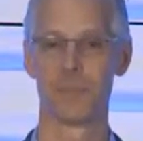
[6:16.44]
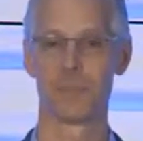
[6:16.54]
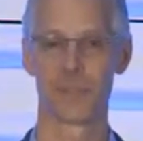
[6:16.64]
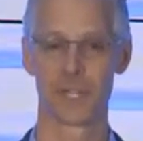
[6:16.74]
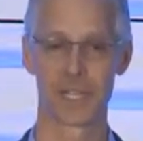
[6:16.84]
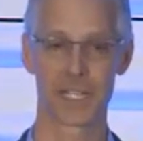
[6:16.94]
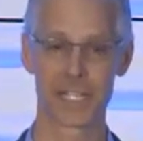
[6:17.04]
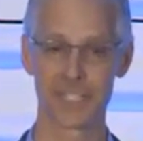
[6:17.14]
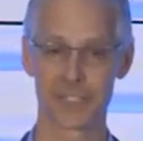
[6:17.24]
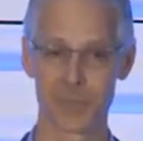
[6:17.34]
We have a lot of
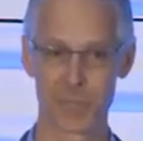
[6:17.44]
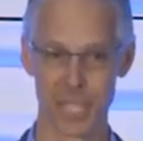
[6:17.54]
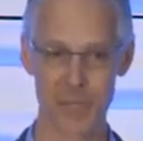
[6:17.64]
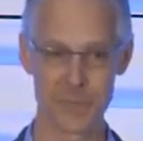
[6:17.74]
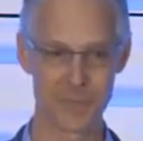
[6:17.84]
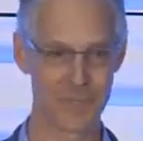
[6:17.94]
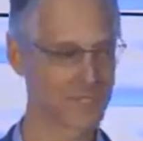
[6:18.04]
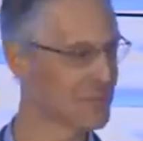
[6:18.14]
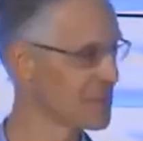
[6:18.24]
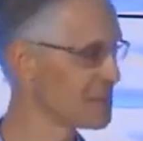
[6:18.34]
kinks to work out,
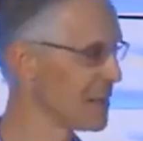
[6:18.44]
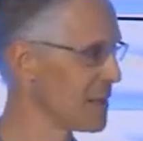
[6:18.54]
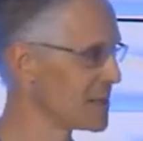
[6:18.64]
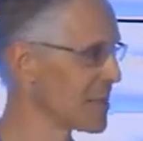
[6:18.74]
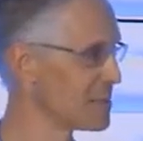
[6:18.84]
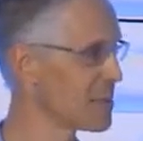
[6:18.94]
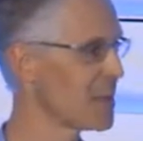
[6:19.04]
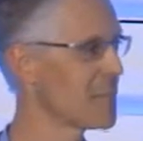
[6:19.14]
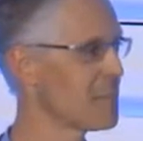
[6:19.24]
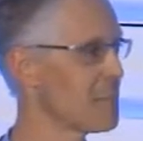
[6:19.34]
things that we spent a lot of time
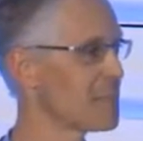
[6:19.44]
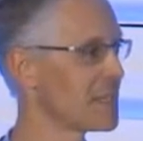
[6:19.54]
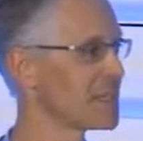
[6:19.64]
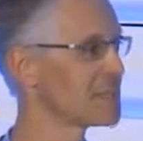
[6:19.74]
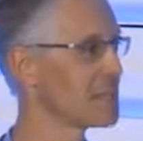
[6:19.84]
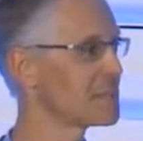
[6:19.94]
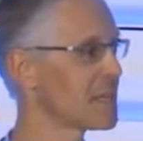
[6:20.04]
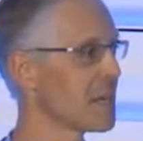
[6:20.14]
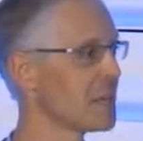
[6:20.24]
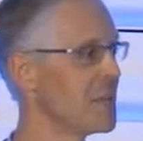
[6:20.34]
talking about, but at the same
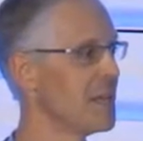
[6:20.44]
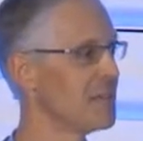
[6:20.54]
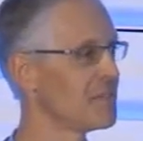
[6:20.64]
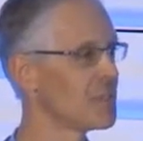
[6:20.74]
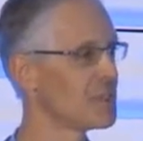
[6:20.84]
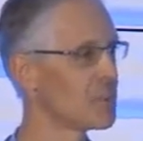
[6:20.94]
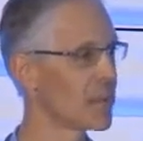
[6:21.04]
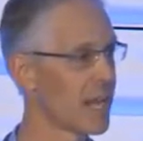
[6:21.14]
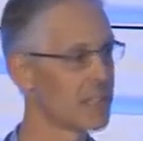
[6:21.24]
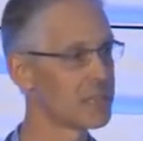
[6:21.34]
time feel a little more
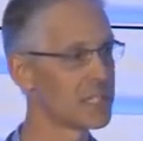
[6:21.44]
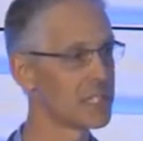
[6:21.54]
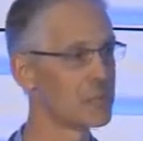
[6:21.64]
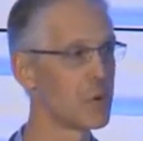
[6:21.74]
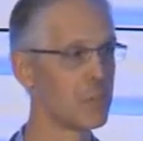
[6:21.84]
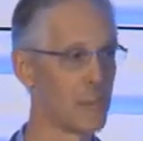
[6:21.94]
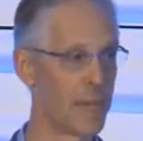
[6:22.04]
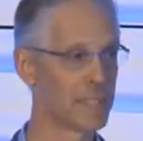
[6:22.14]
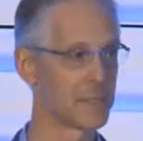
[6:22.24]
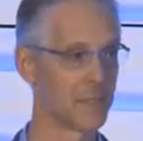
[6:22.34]
heft and a little more
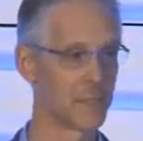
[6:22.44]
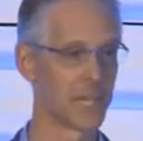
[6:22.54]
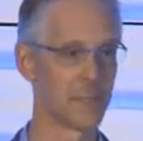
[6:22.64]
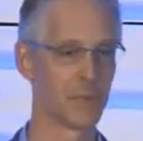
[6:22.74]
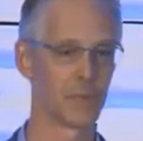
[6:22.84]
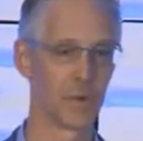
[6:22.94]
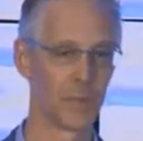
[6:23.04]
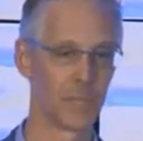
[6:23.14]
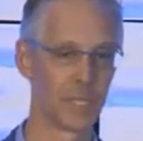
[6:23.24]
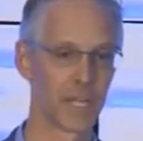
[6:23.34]
momentum than we had before.
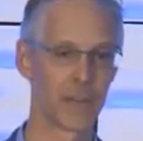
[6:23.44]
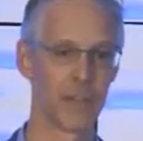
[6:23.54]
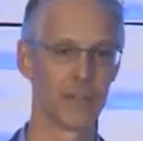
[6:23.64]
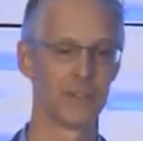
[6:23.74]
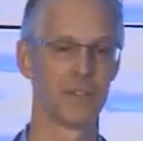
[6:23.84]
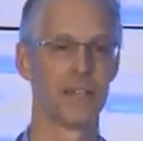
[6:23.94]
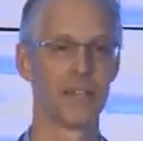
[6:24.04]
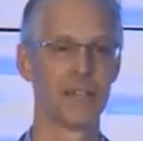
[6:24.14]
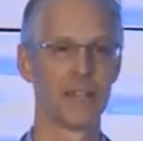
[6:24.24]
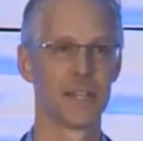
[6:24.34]

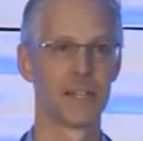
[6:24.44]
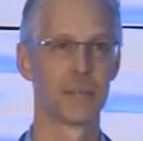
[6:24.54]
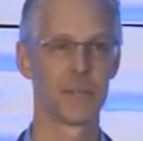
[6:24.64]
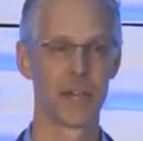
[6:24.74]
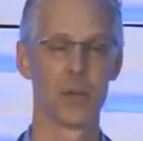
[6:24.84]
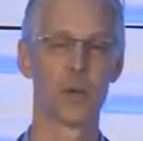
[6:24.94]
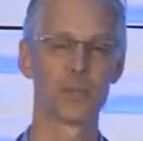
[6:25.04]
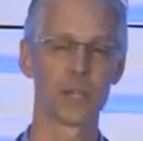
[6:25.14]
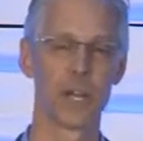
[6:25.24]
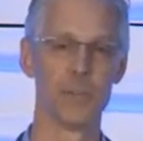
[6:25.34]
We've had
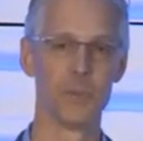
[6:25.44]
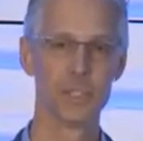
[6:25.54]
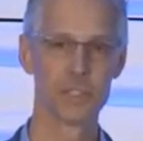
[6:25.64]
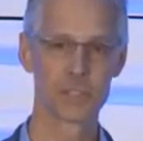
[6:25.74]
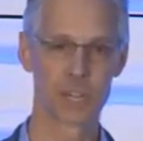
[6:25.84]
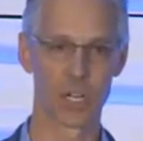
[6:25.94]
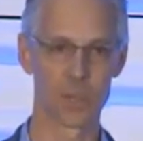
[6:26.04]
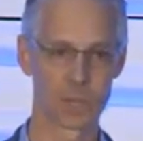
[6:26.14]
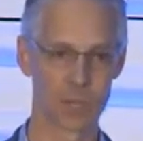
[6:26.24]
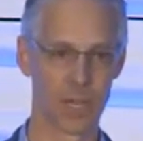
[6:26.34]
over 100
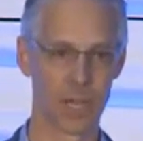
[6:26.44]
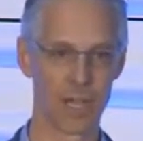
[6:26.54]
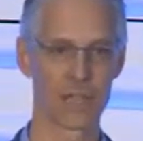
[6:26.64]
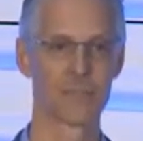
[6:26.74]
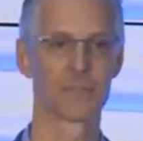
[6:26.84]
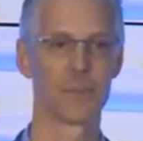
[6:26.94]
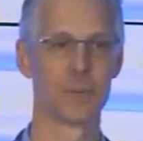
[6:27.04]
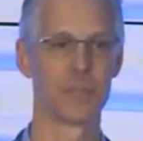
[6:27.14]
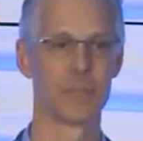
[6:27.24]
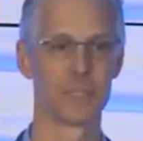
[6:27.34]
startups apply
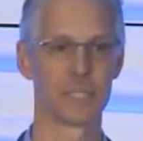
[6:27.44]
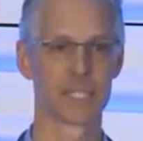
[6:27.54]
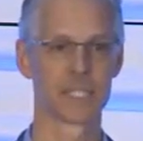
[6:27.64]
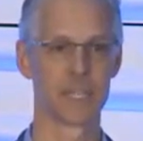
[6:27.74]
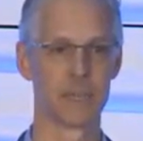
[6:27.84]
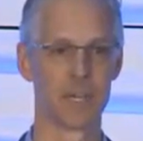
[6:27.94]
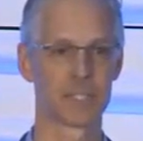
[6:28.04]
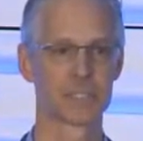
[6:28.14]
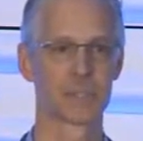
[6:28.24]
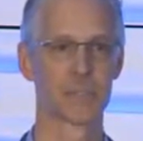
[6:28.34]
for FinTech
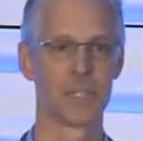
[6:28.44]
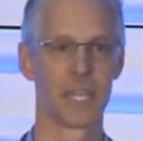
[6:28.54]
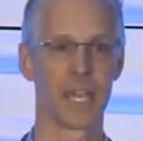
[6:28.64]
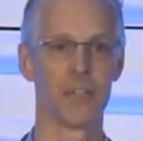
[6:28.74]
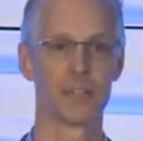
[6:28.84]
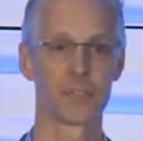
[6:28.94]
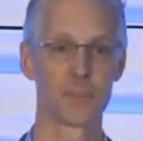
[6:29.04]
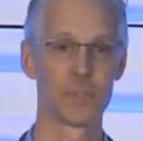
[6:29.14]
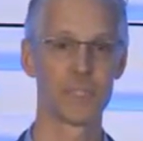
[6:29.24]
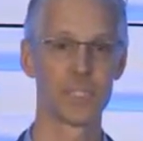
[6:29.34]
Sandbox. We have
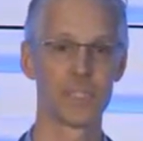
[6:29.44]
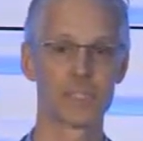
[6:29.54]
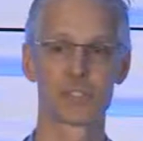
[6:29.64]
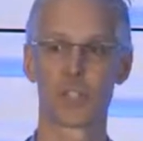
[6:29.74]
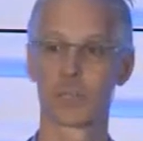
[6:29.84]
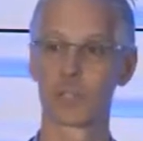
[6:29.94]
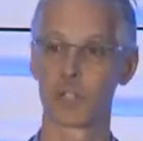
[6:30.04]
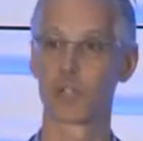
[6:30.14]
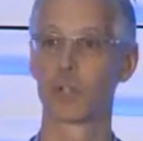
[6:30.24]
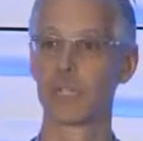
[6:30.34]
30 startups that are
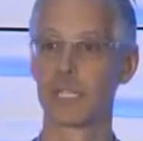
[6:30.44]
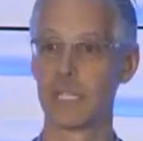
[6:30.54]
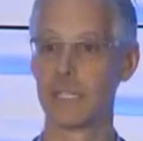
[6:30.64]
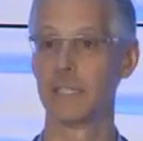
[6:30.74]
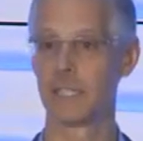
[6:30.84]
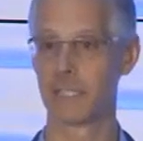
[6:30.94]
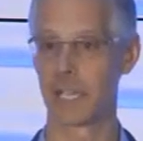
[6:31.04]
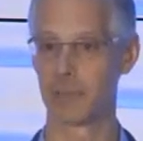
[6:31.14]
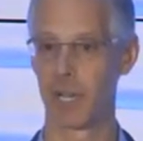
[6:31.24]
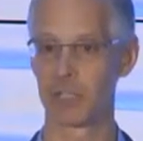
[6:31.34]
currently in the
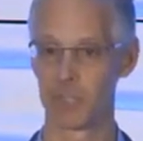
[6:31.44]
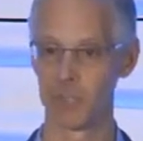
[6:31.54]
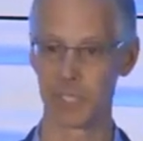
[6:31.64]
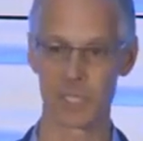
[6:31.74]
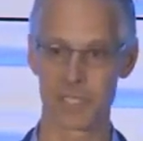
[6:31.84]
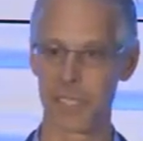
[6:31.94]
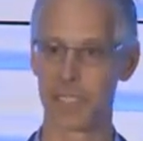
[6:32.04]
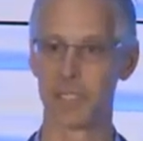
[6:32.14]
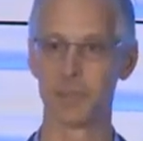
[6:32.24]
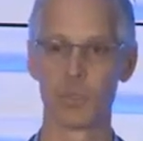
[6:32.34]
sandbox using the
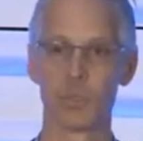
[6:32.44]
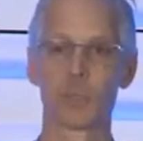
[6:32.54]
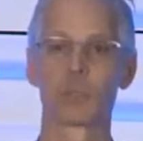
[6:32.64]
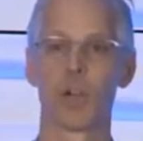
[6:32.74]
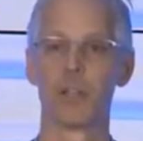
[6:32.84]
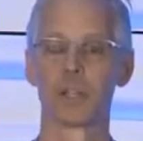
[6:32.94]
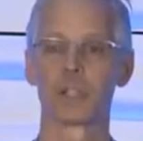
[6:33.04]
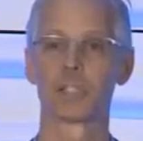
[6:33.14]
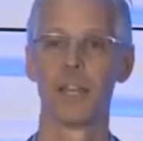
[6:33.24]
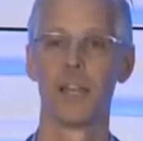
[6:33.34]
data, building products.